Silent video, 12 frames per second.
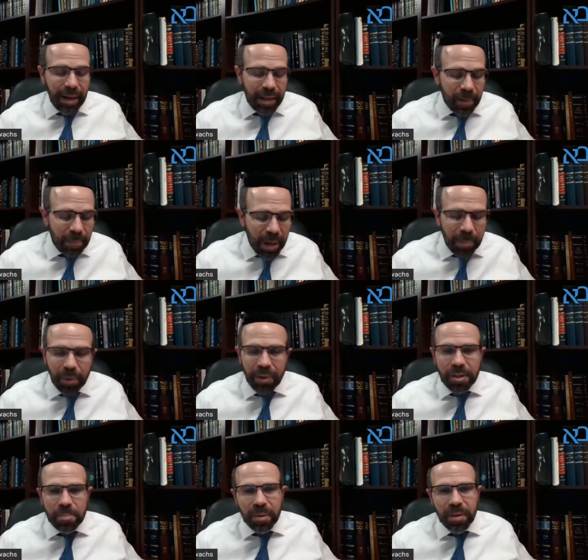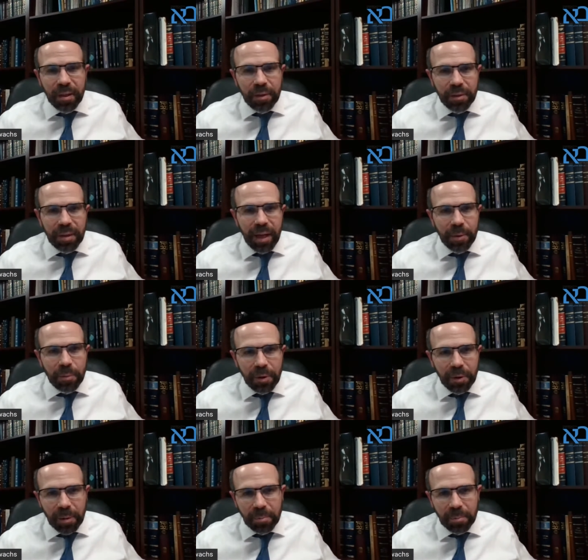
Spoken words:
and the people in this particular town were